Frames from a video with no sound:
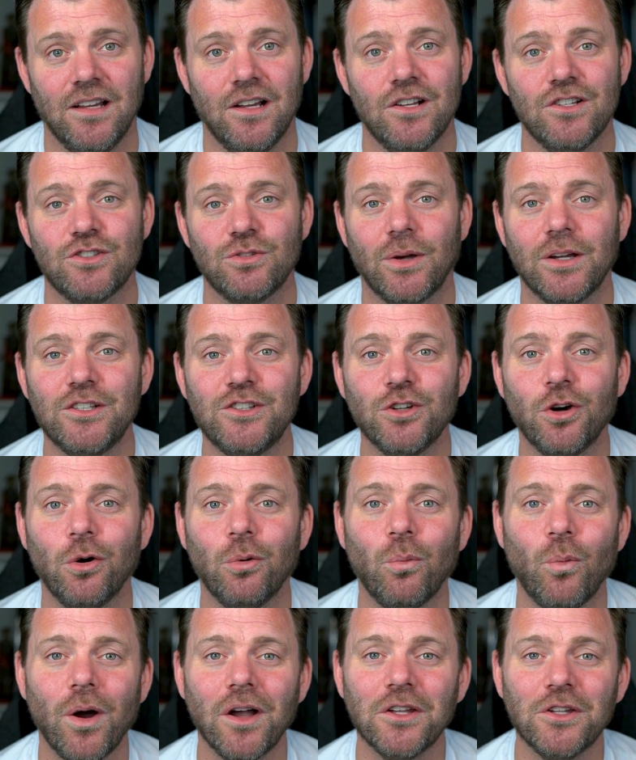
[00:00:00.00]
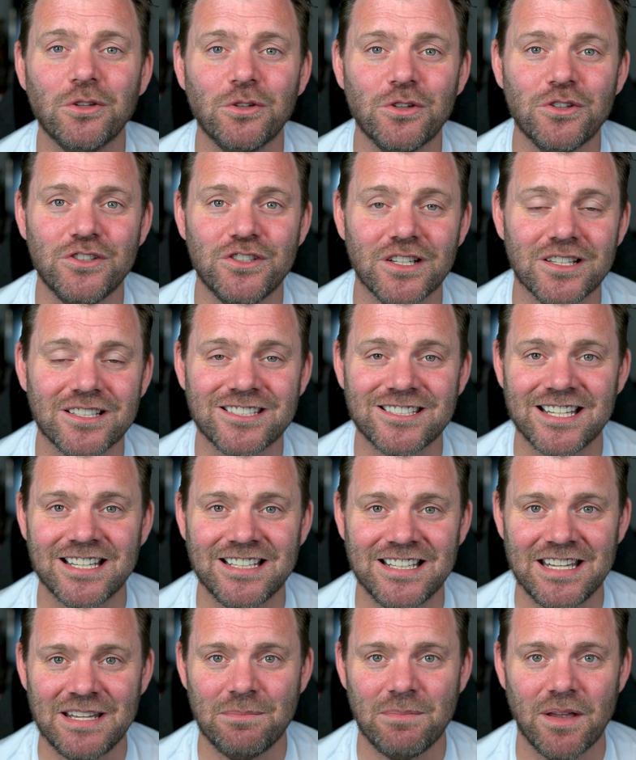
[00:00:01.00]
So I don't want you to just send
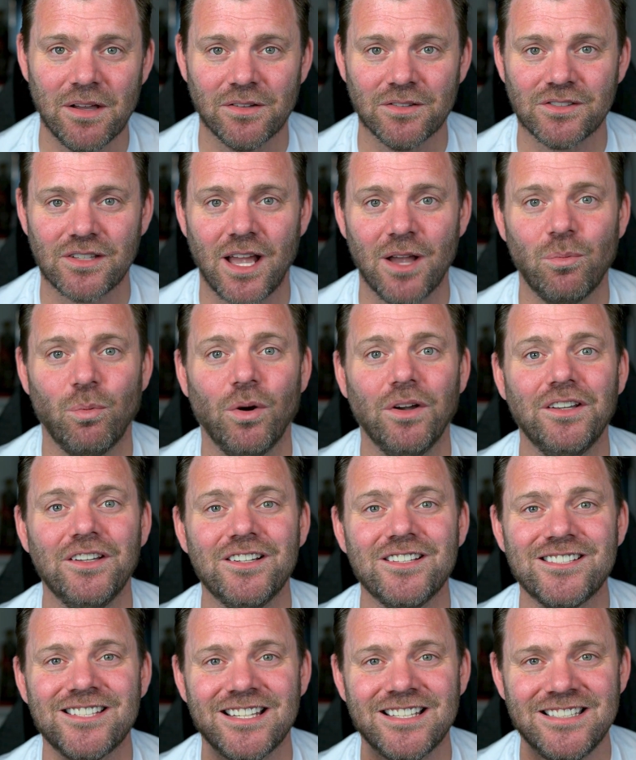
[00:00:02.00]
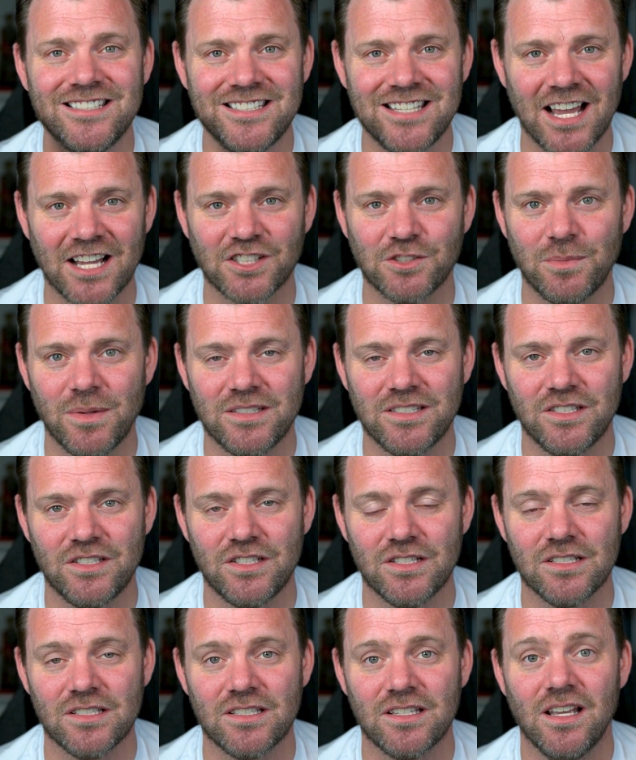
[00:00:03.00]
emails. I want you to send text
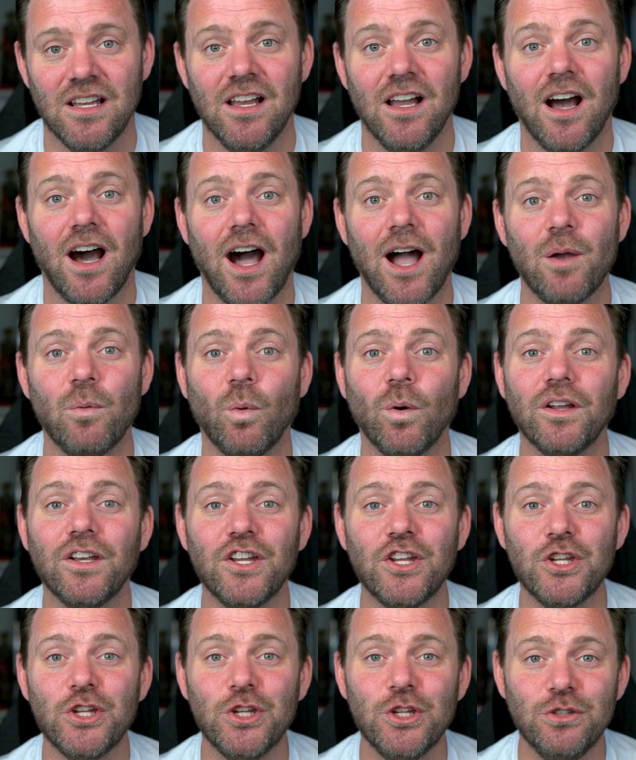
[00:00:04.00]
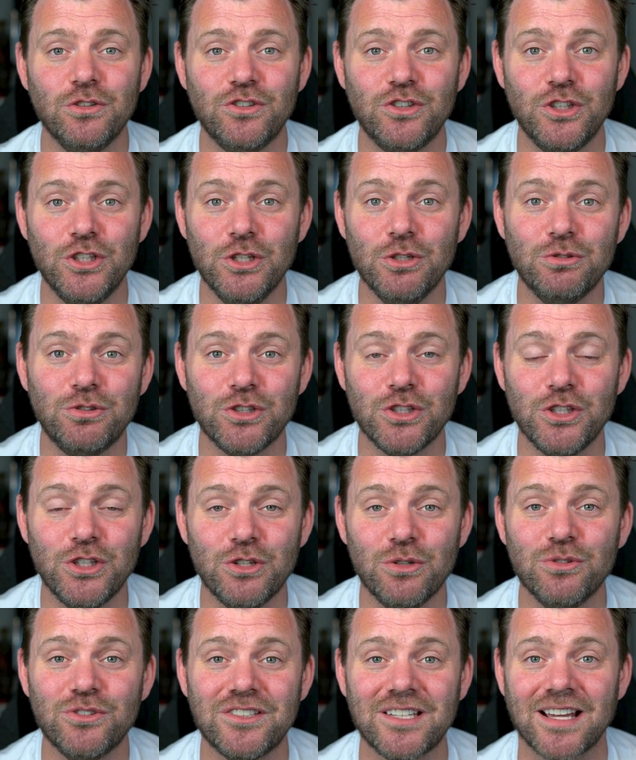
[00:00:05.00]
messages. I want you to
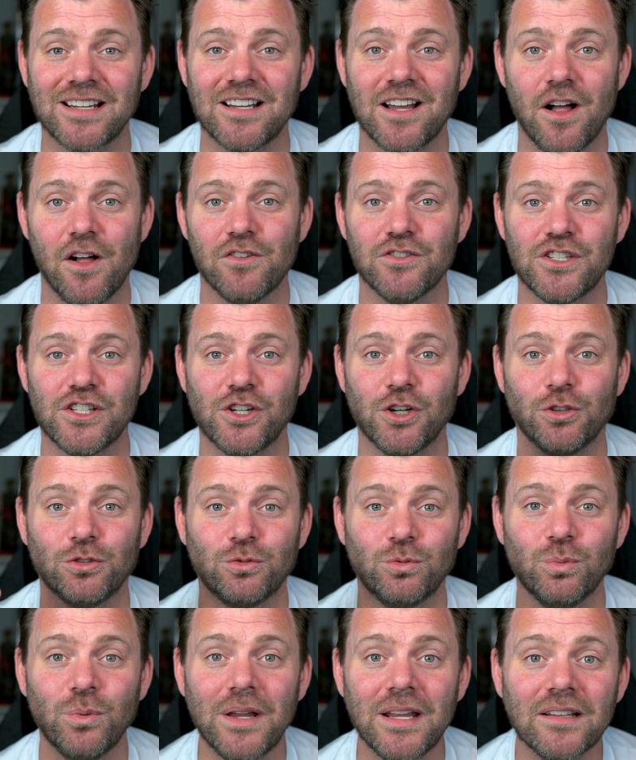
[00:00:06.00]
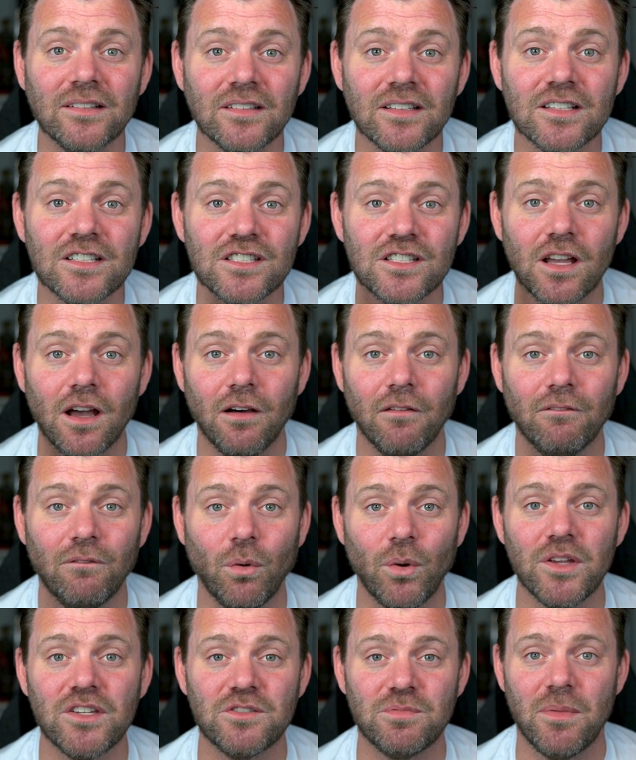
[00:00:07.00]
use technology called ringless
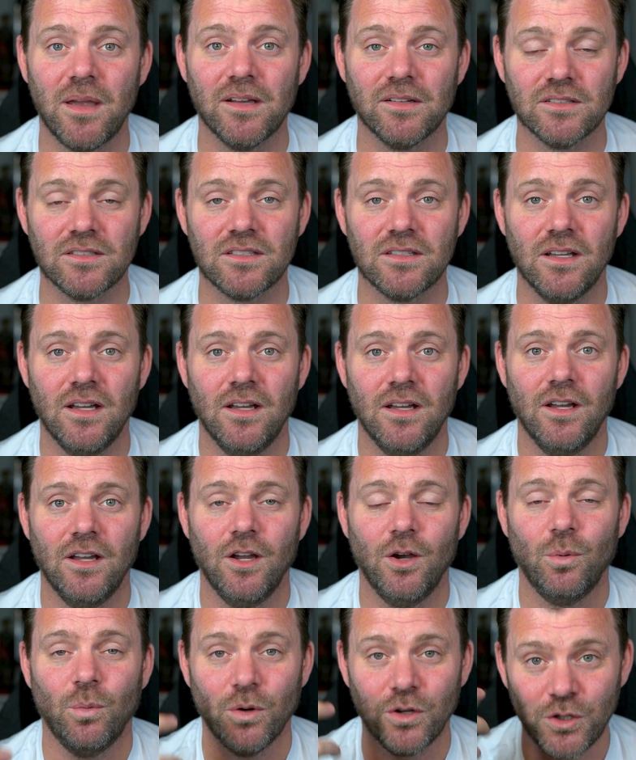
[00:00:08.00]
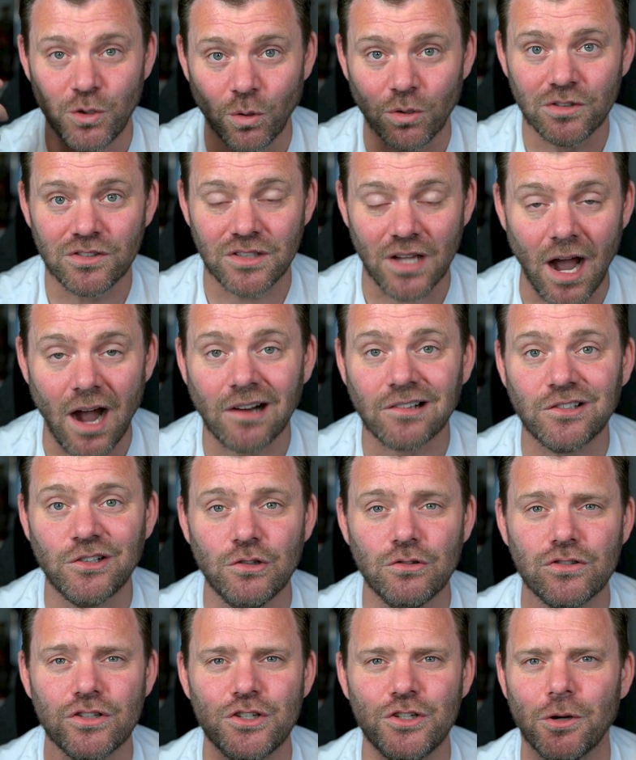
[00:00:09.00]
voicemails, where your
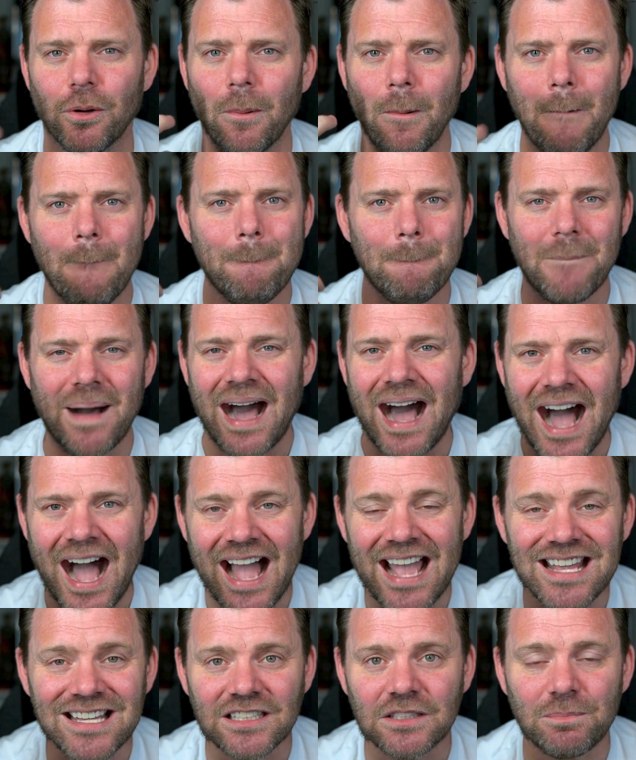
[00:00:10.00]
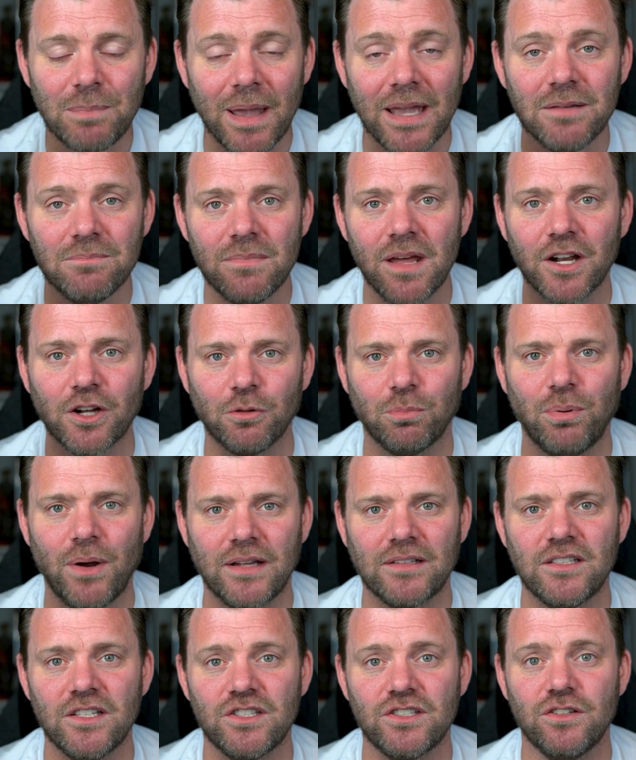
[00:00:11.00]
doctors or your highest paid medical
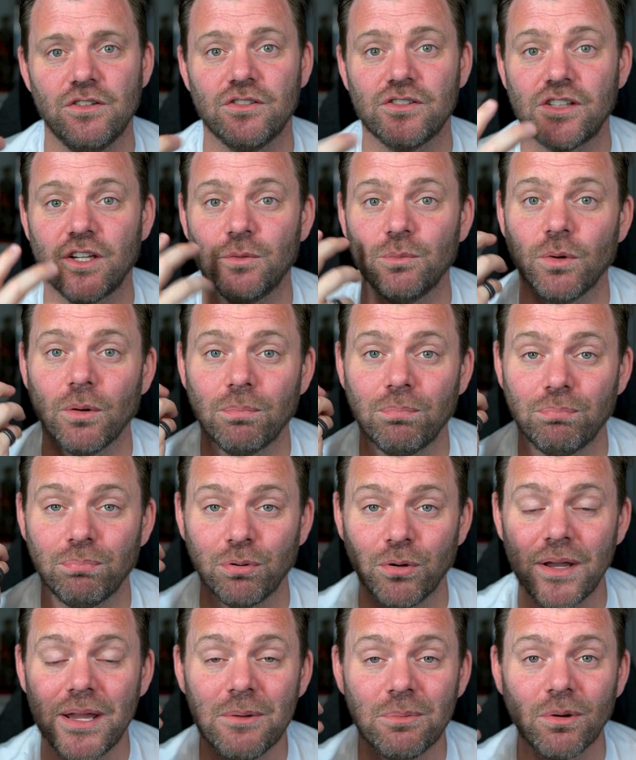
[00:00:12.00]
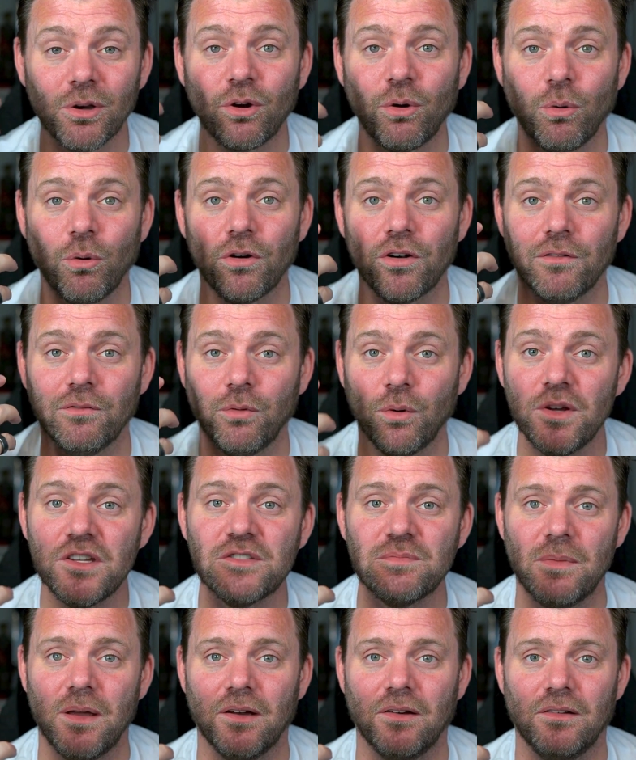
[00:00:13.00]
practitioners can pre-record a
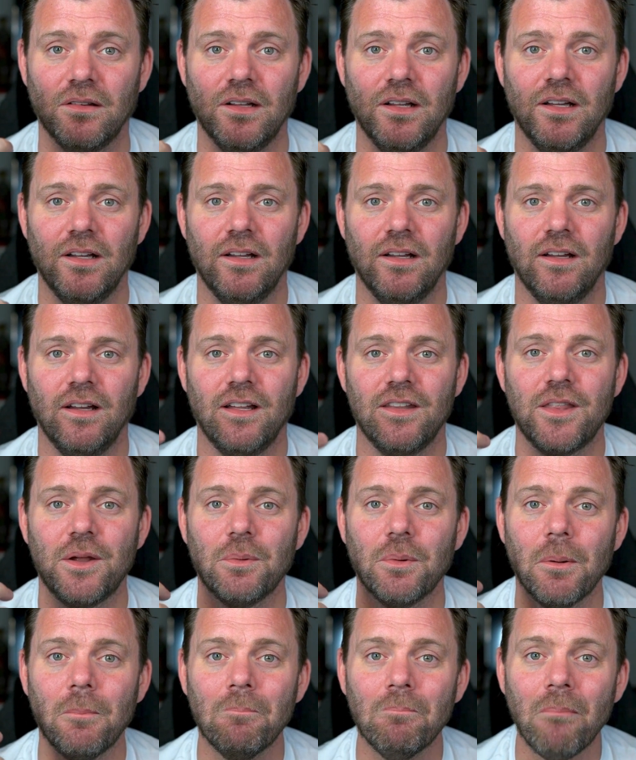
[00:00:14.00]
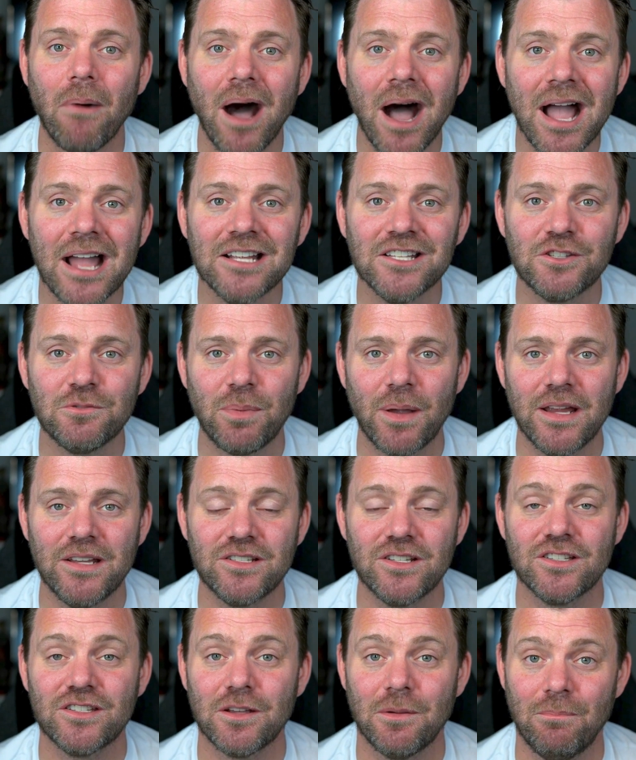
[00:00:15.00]
voicemail that reminds
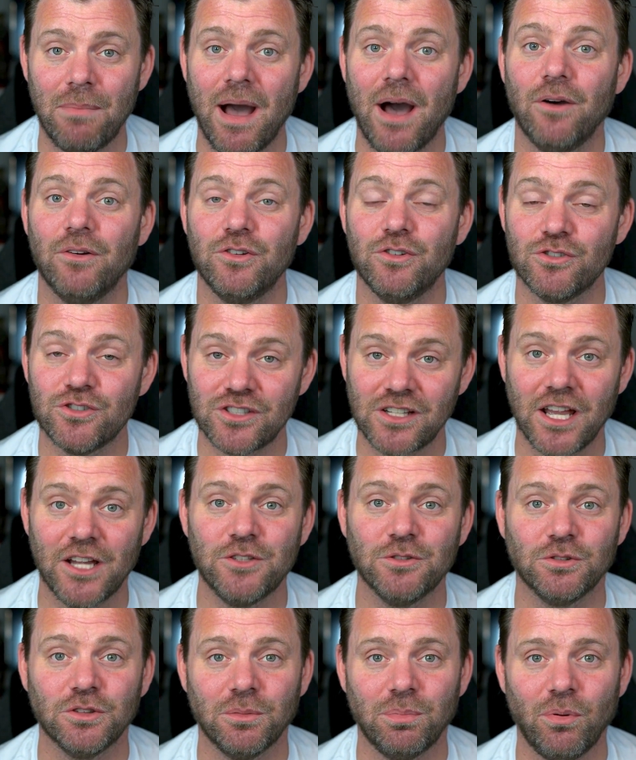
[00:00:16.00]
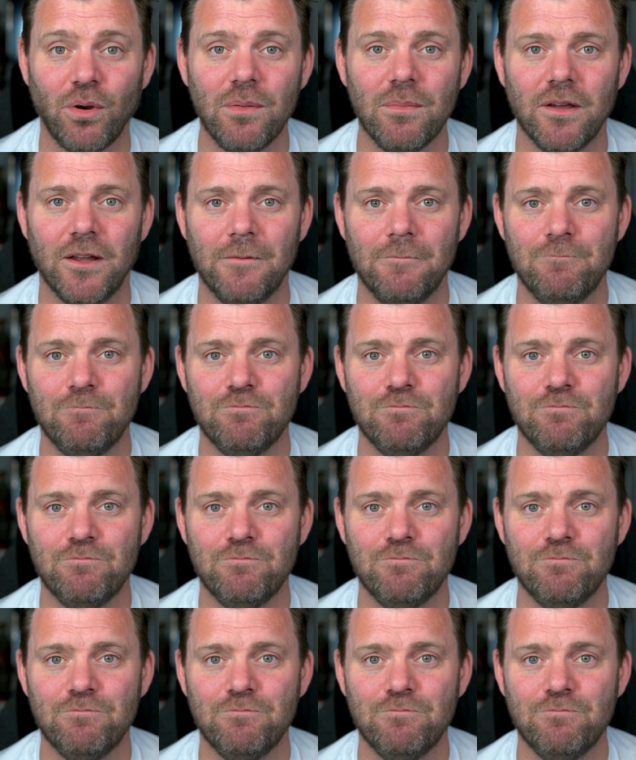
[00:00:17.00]
patients about your scheduled appointment.